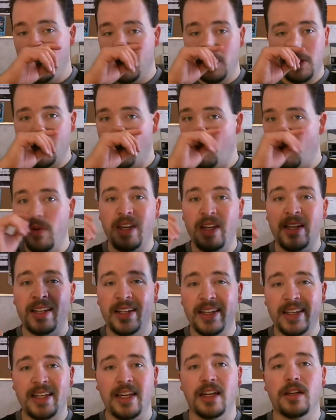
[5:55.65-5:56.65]
so that we
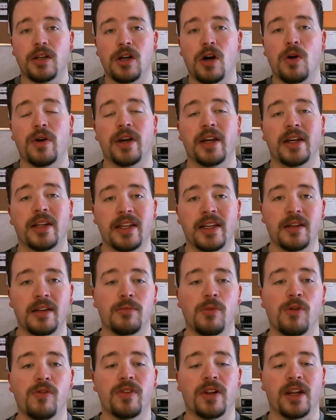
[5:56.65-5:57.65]
can get going and get
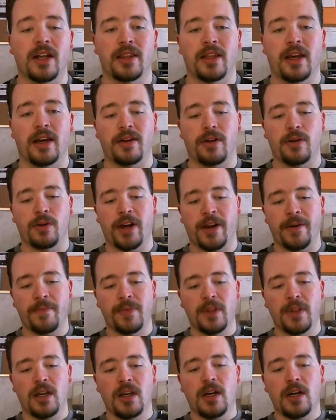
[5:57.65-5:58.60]
moving on that, okay?